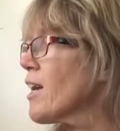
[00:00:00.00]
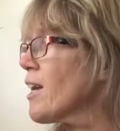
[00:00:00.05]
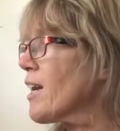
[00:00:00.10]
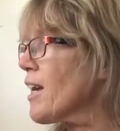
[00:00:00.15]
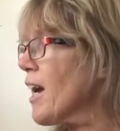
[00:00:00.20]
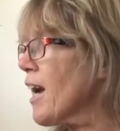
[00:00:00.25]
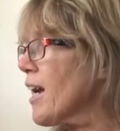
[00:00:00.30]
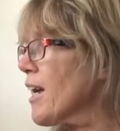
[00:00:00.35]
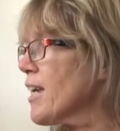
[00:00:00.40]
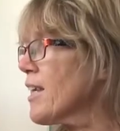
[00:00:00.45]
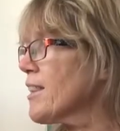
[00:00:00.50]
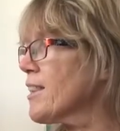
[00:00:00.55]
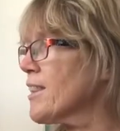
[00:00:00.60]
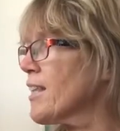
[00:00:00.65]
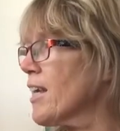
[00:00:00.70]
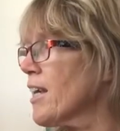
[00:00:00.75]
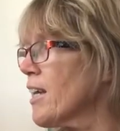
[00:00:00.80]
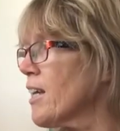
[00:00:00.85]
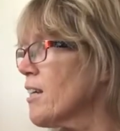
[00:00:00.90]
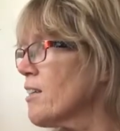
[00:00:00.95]
Kei
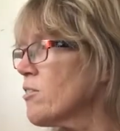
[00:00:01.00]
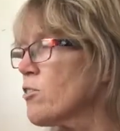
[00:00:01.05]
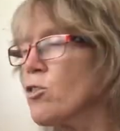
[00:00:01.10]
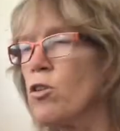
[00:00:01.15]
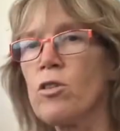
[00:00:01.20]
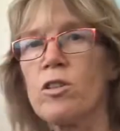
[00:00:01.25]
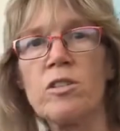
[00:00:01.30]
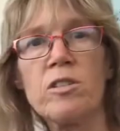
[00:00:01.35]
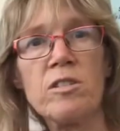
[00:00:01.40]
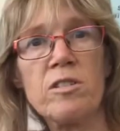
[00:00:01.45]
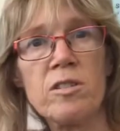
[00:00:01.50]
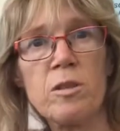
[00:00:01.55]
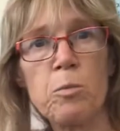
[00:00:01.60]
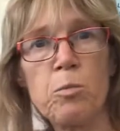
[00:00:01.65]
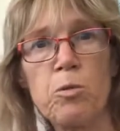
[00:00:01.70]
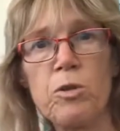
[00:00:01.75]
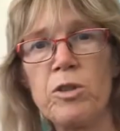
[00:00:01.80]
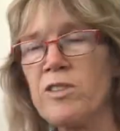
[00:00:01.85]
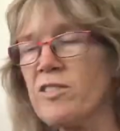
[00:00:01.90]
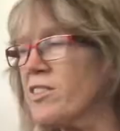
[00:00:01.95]
te, so this is the
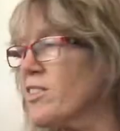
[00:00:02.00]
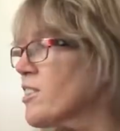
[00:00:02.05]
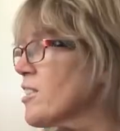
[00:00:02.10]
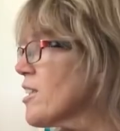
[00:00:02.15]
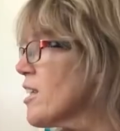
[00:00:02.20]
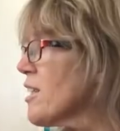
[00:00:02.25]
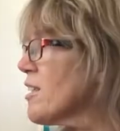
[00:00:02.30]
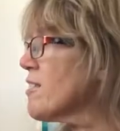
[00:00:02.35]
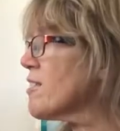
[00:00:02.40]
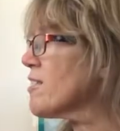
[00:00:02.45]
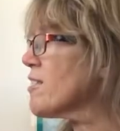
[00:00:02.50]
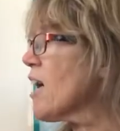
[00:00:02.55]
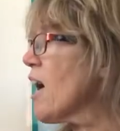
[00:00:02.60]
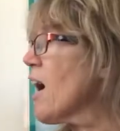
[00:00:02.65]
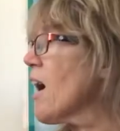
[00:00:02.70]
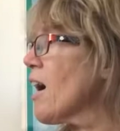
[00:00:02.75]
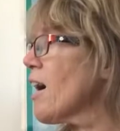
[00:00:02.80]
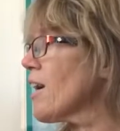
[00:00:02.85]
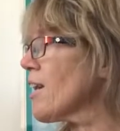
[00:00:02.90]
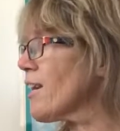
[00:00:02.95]
present tense,
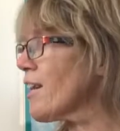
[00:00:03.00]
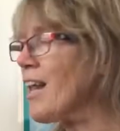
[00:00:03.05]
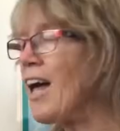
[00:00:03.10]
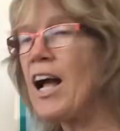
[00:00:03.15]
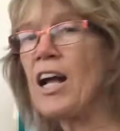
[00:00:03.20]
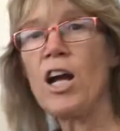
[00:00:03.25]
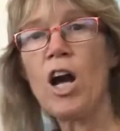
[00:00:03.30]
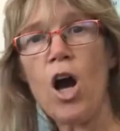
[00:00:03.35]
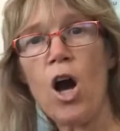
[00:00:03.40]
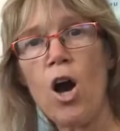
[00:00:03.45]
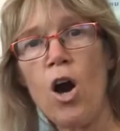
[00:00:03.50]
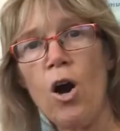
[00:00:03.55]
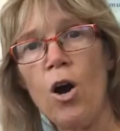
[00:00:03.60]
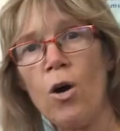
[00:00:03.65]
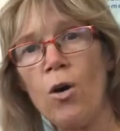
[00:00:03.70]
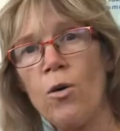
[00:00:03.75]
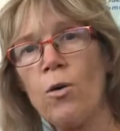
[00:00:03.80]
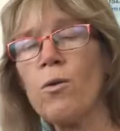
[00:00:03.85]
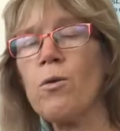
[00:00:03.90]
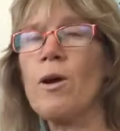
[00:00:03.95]

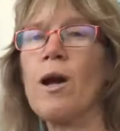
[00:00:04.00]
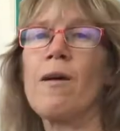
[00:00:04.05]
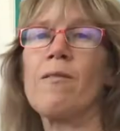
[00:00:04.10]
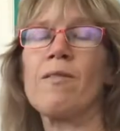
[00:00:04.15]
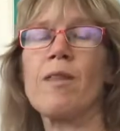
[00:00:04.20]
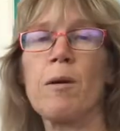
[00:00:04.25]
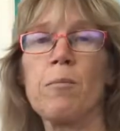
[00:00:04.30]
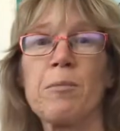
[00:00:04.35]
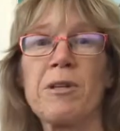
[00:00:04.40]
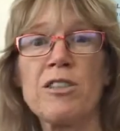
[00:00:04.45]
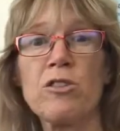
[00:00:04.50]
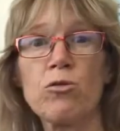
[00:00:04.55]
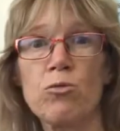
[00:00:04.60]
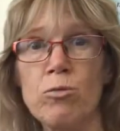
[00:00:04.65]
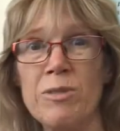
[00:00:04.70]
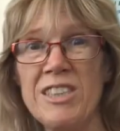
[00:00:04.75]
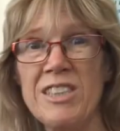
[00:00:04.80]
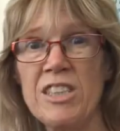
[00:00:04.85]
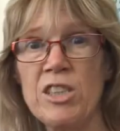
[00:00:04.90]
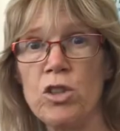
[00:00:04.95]
rangahau, and that means
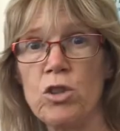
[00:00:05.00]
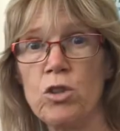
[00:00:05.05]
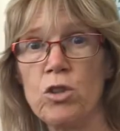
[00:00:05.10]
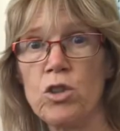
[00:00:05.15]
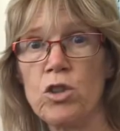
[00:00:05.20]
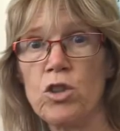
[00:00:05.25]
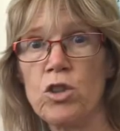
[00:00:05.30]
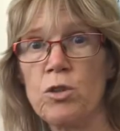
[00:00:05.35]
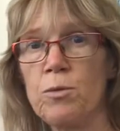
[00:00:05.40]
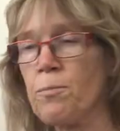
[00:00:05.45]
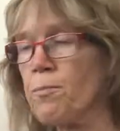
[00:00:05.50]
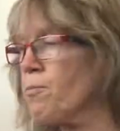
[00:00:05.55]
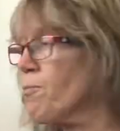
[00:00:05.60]
research.